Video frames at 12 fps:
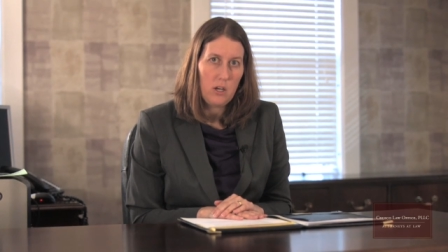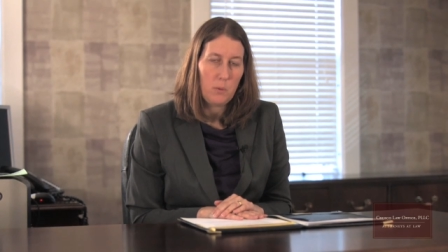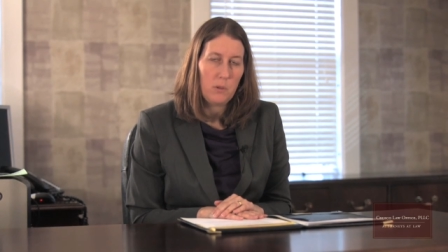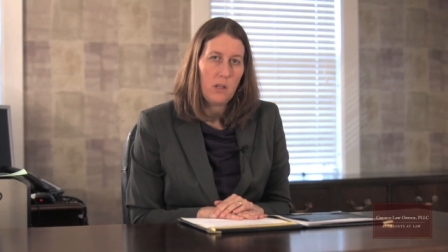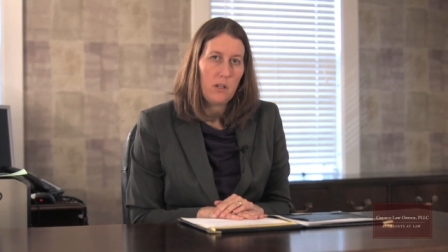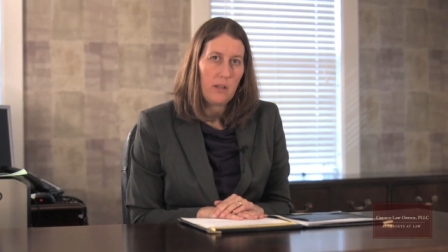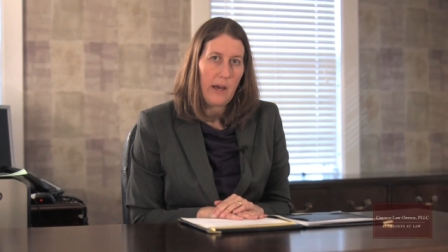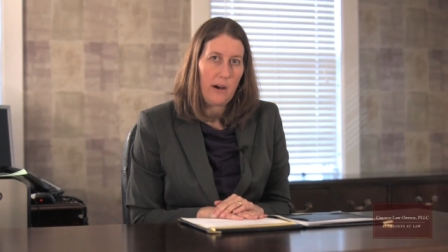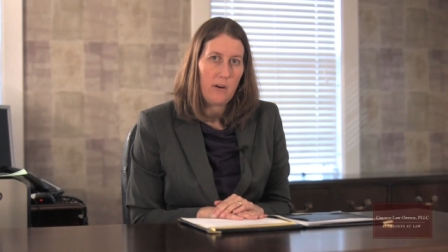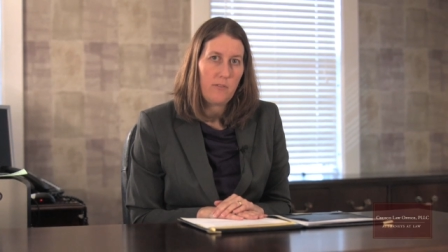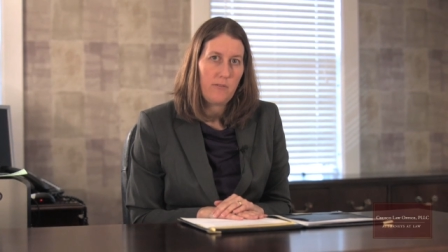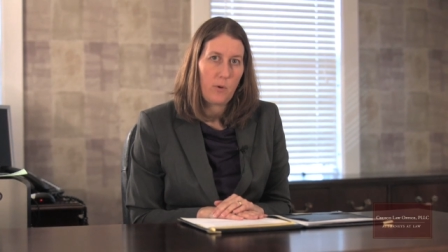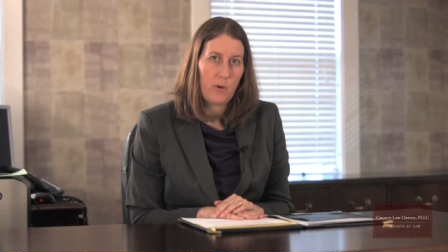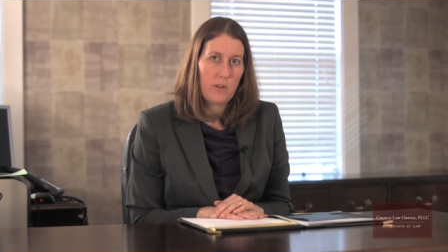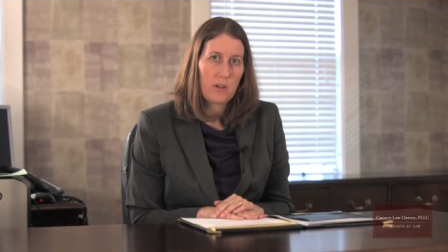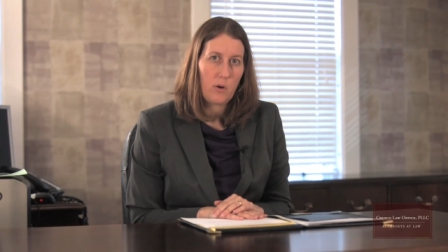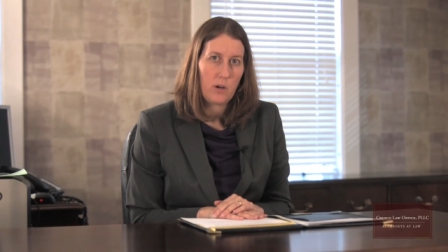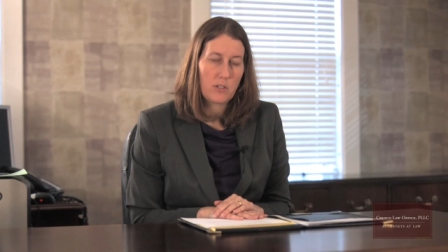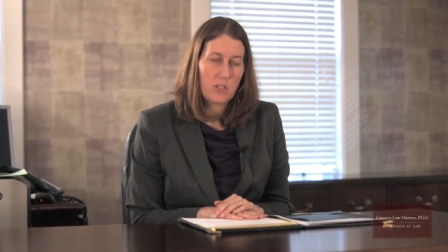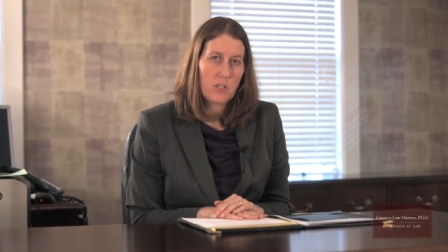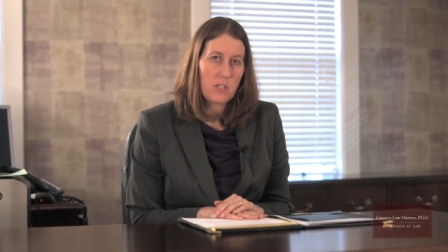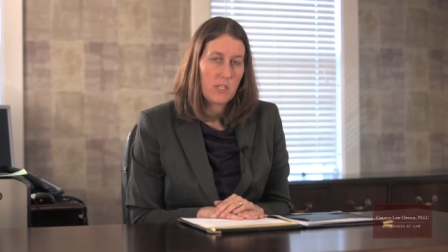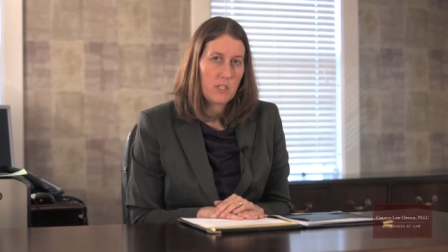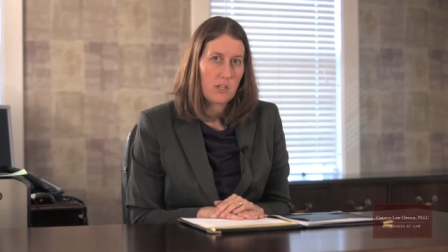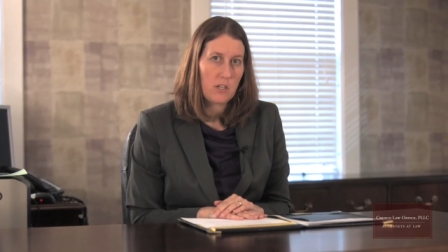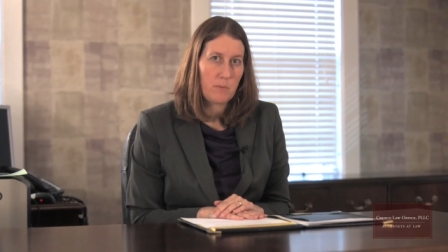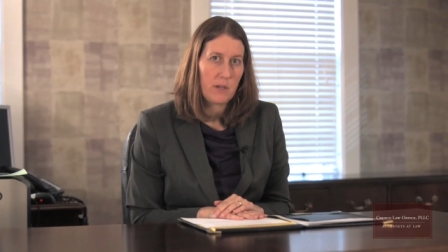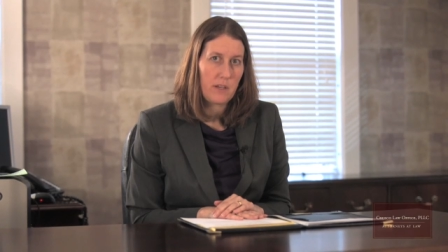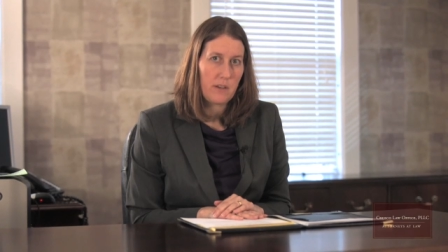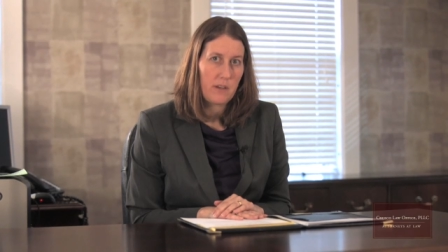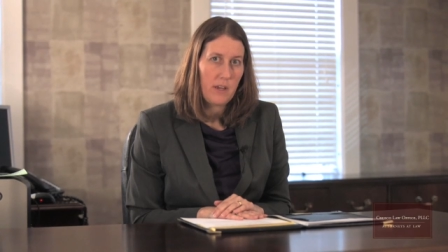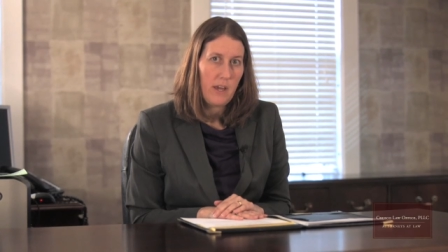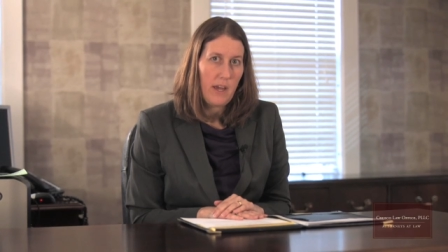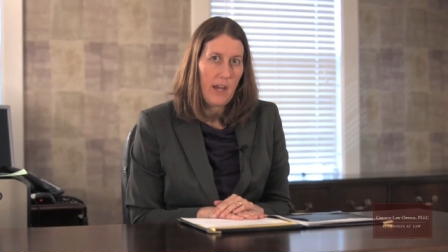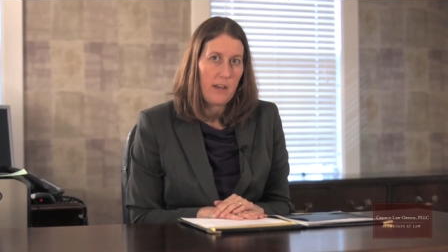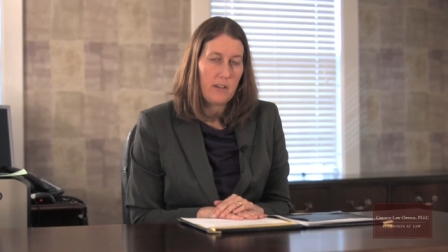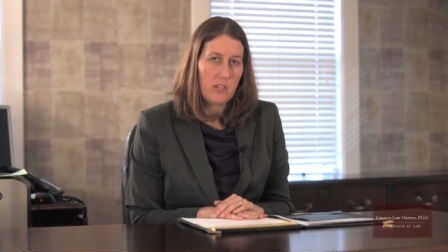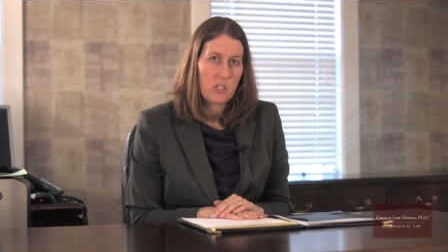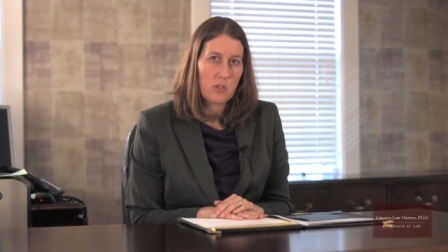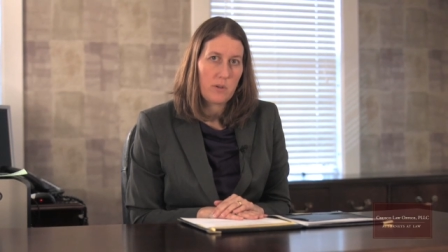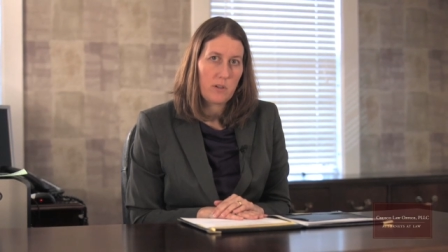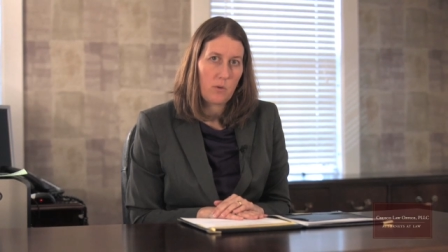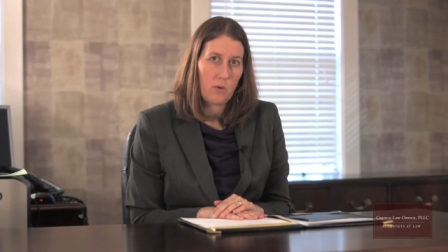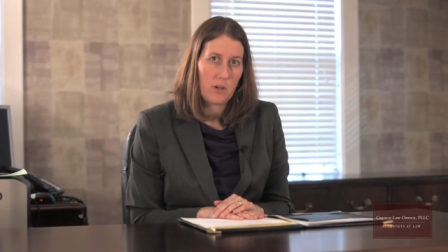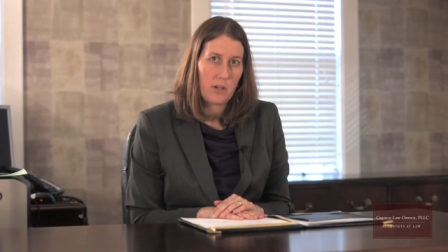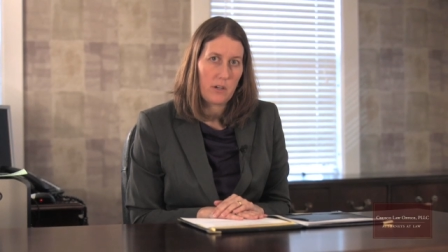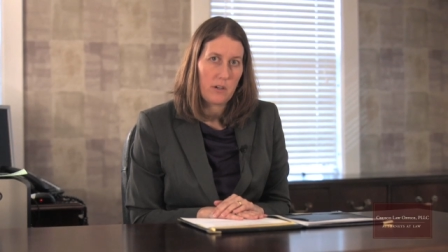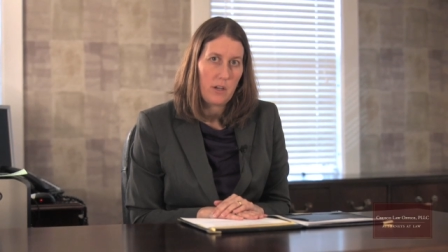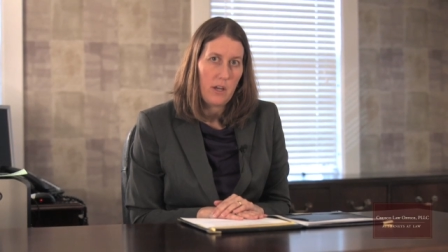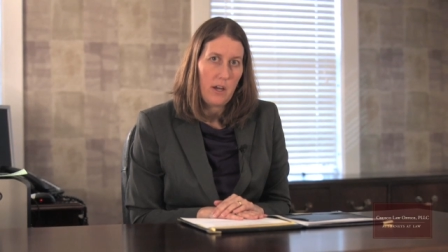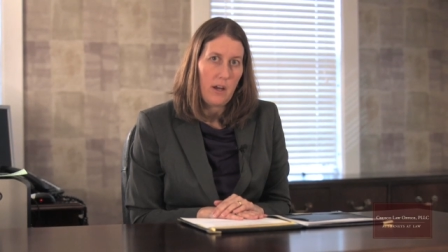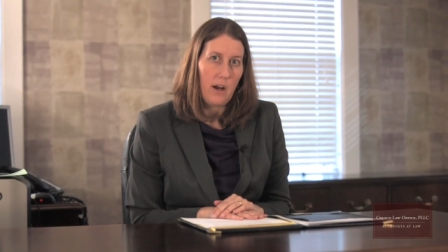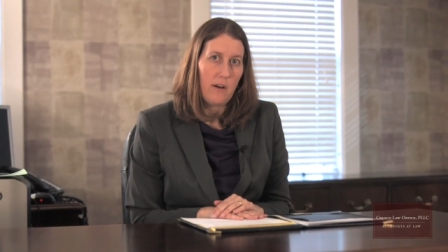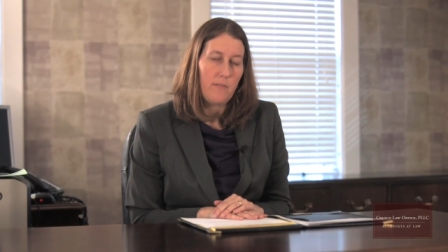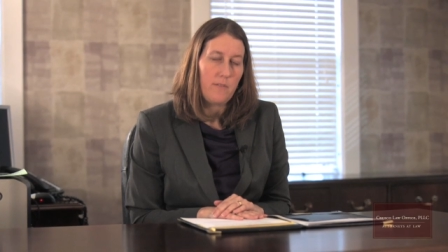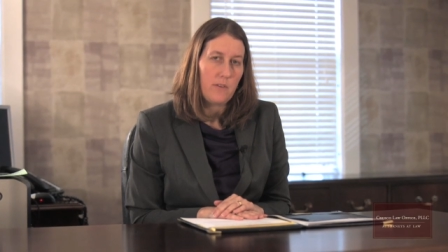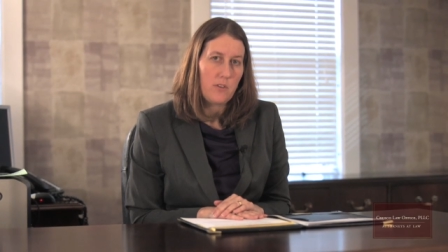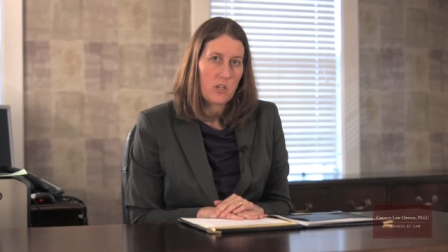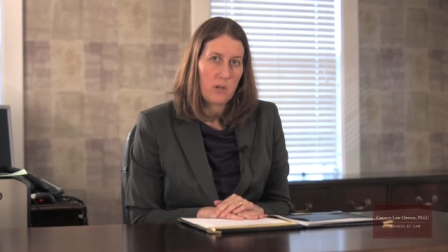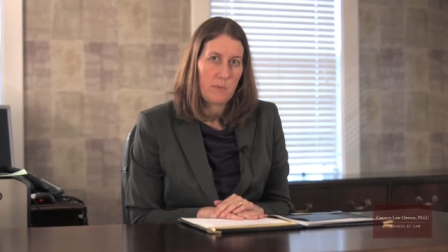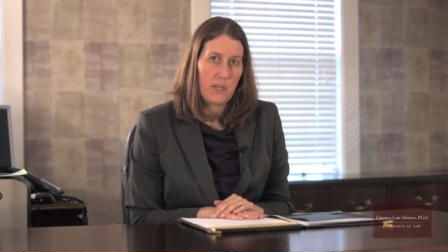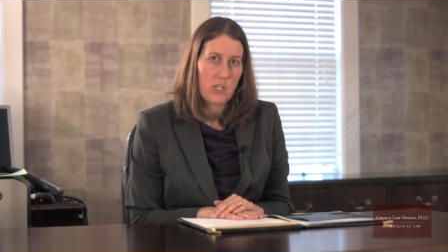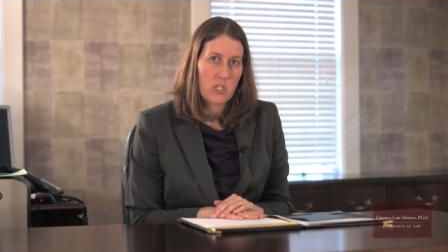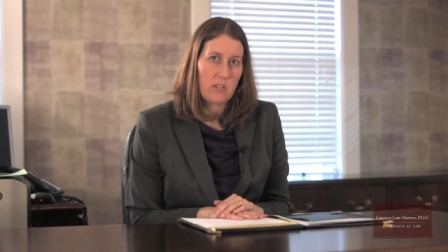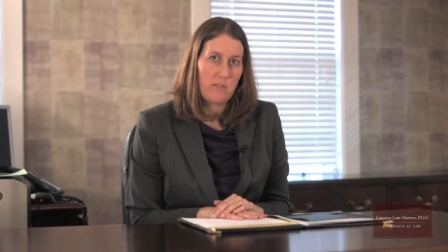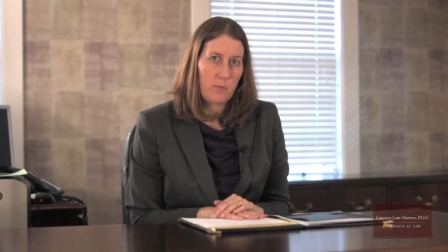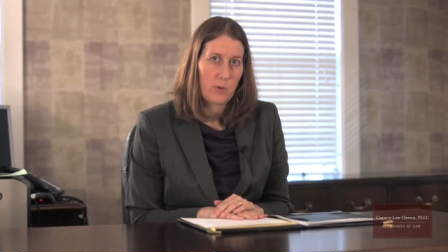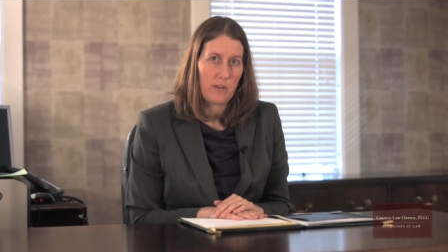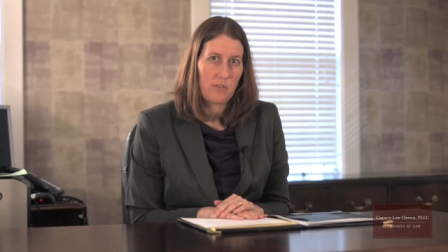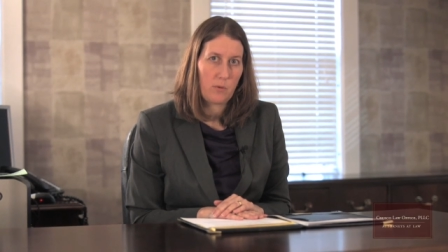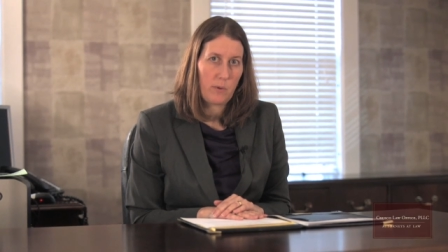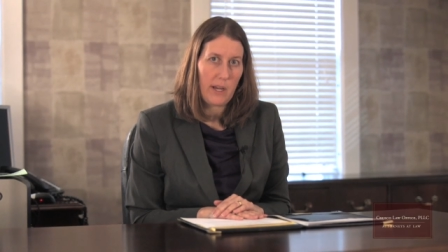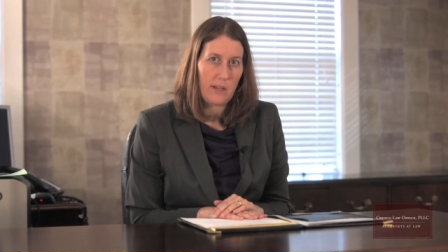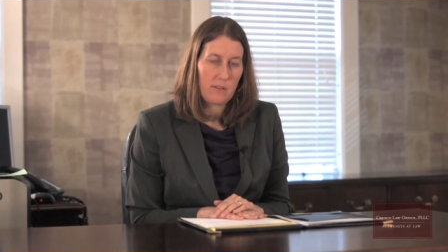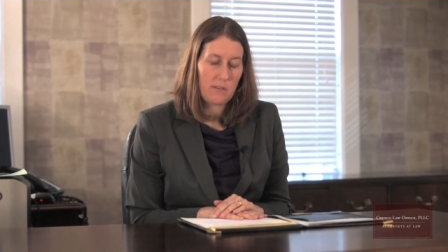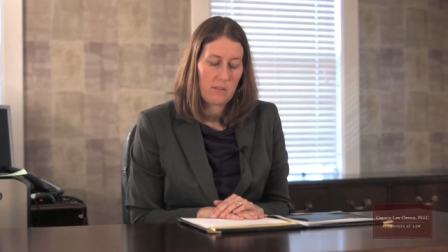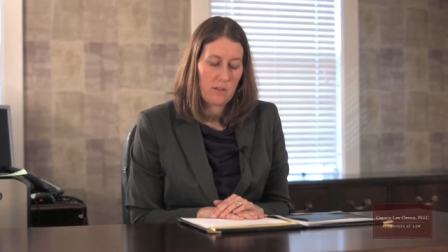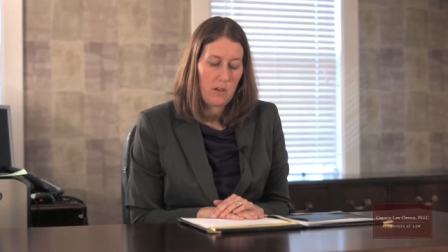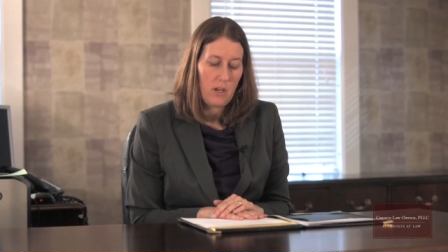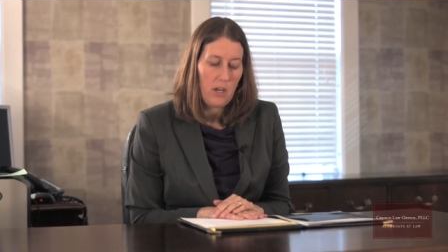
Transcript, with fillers: will allow for the court to determine and issue an order of termination of parental rights.